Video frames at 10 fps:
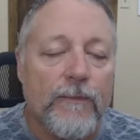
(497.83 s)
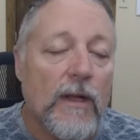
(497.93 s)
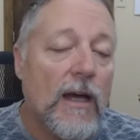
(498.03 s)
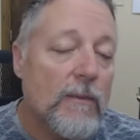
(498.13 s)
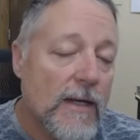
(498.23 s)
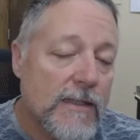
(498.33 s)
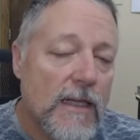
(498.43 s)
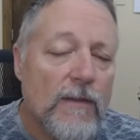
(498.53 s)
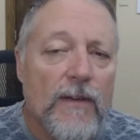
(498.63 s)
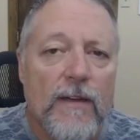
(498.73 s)
I
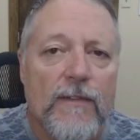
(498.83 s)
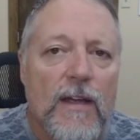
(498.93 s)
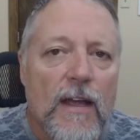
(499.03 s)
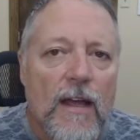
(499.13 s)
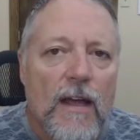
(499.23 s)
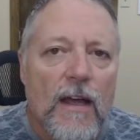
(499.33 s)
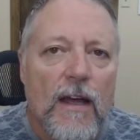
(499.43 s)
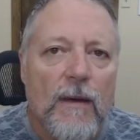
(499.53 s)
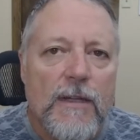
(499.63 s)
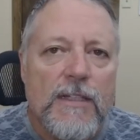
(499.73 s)
myself have
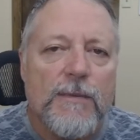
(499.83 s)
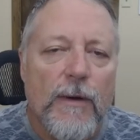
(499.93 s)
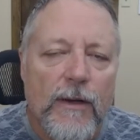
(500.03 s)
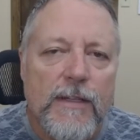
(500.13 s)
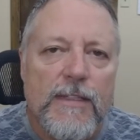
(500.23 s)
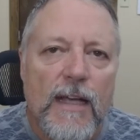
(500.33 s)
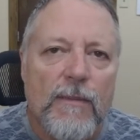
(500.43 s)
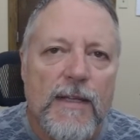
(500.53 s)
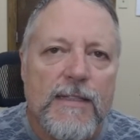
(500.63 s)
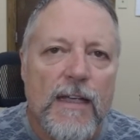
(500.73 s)
experienced that
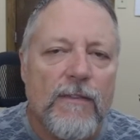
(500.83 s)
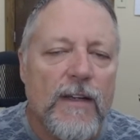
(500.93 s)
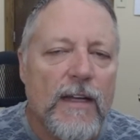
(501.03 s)
myself,